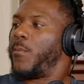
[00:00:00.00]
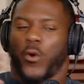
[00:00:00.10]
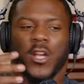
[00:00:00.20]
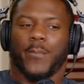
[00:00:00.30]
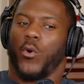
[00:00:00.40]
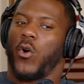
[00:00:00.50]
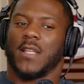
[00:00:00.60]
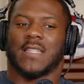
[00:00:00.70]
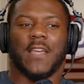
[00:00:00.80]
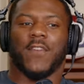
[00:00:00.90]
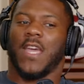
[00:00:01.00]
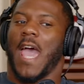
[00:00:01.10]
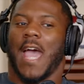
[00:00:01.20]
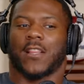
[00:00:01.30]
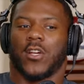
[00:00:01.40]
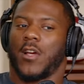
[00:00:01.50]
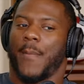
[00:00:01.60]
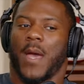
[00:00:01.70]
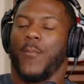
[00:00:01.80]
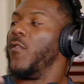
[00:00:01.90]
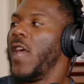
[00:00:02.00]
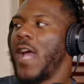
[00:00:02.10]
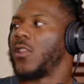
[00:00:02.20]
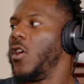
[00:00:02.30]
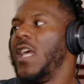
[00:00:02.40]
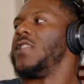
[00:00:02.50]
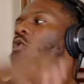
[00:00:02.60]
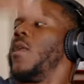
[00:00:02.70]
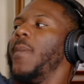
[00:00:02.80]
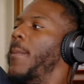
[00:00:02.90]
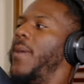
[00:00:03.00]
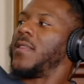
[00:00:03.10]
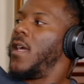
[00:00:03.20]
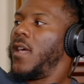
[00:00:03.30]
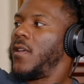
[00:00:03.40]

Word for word: pretty boy TV actor. I mean, movie actor. He's going to be a big thing.